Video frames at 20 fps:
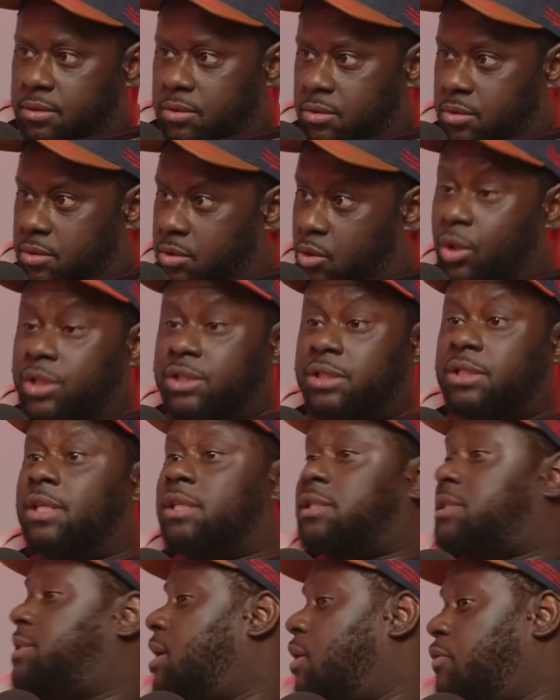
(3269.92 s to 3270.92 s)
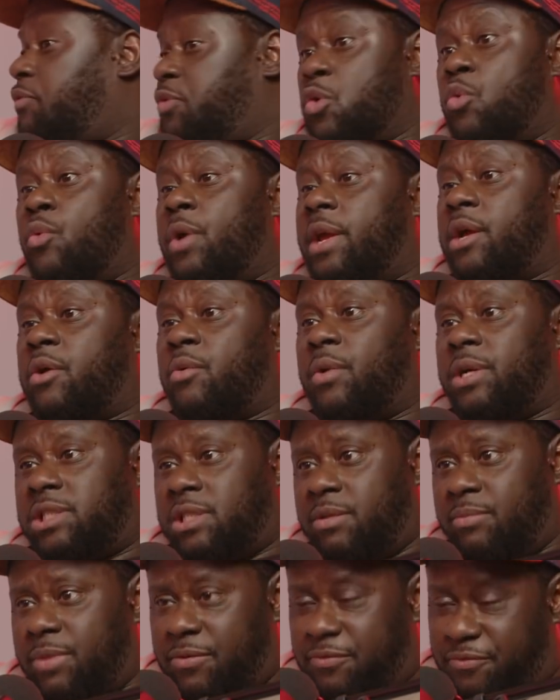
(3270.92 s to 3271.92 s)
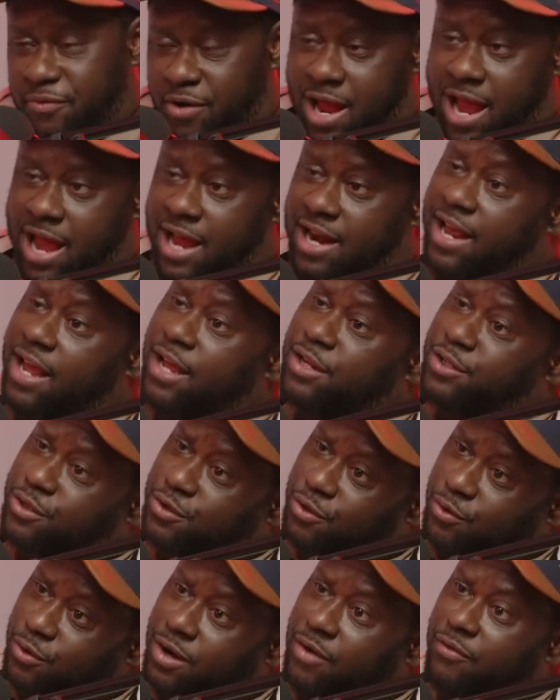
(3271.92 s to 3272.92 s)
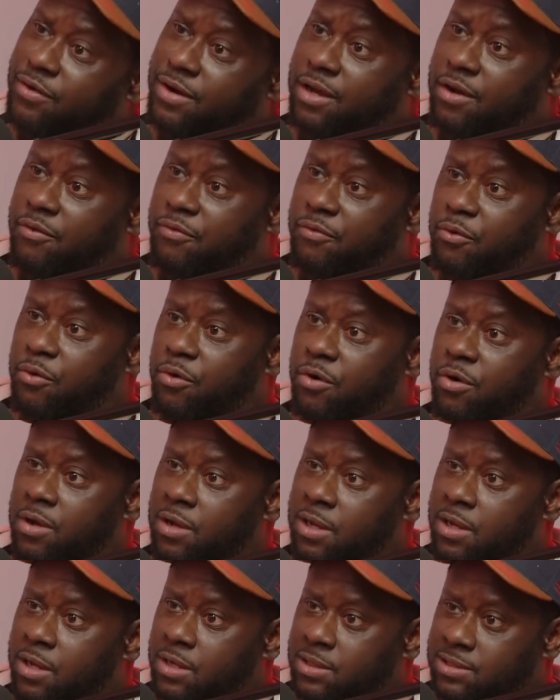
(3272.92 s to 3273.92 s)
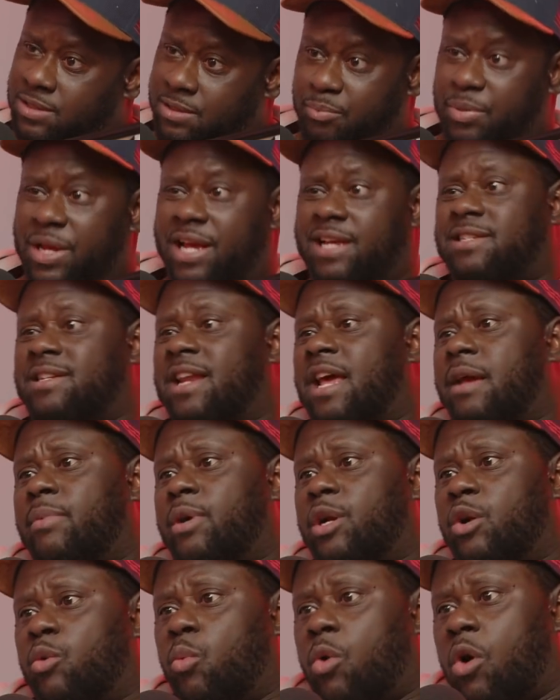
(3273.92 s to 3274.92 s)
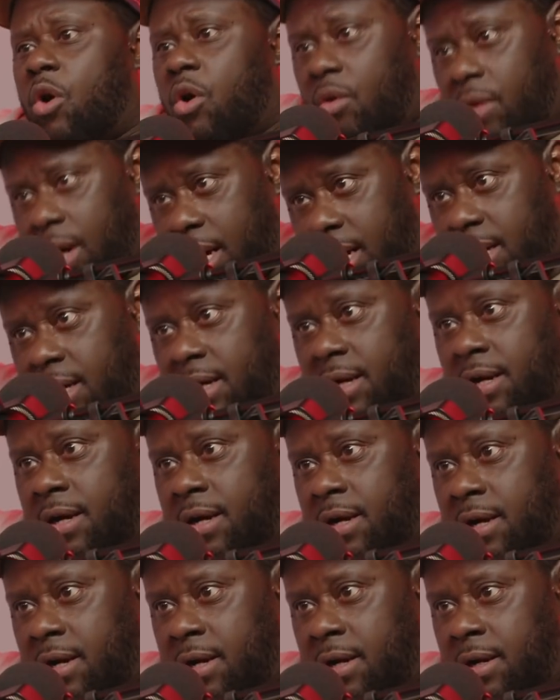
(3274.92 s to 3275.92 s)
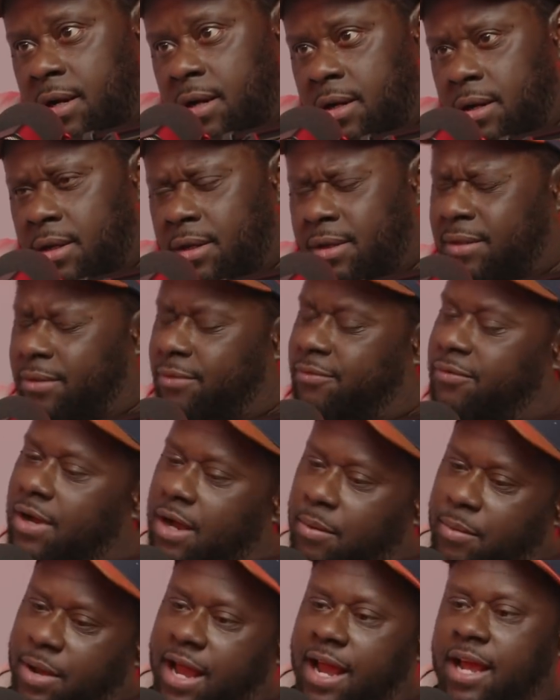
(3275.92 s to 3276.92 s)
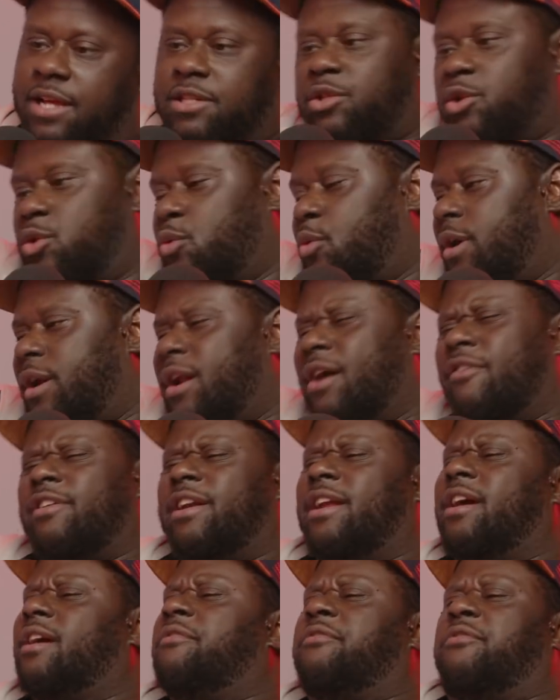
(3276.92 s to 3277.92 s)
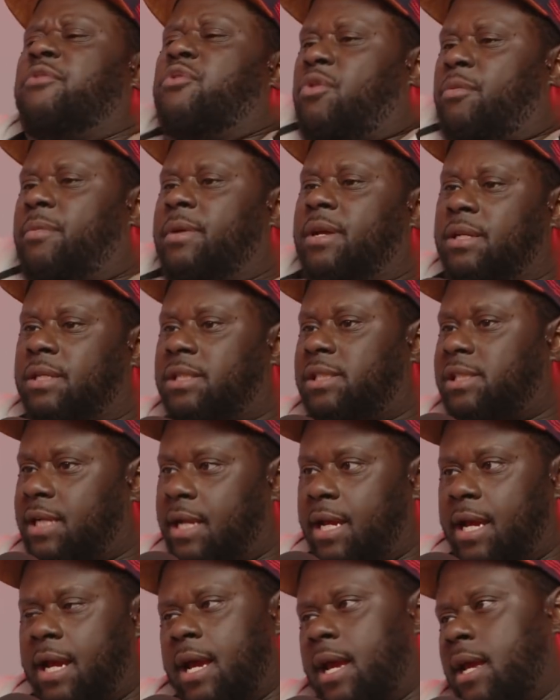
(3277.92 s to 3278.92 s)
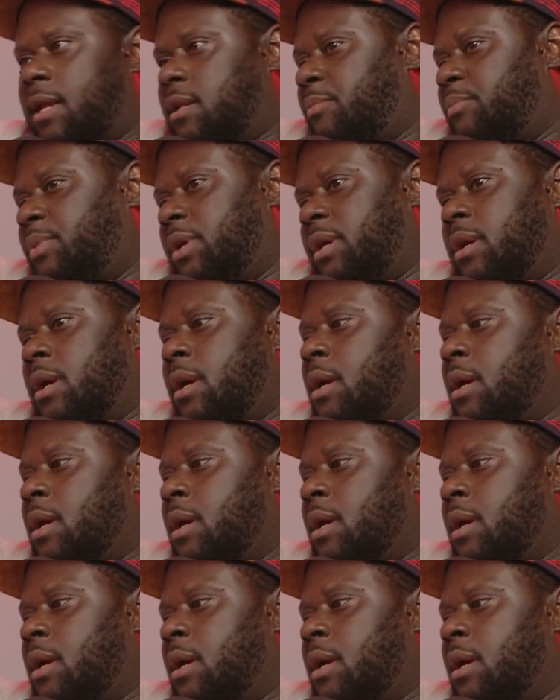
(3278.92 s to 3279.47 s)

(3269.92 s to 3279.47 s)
Question okay. yourself. You ain't questioning me. Fuck, I got answers to another nigga for. It's the biggest neighbor in the world, right? Fuck, I'm gonna answer to another nigga for man. This shit here ain't to be.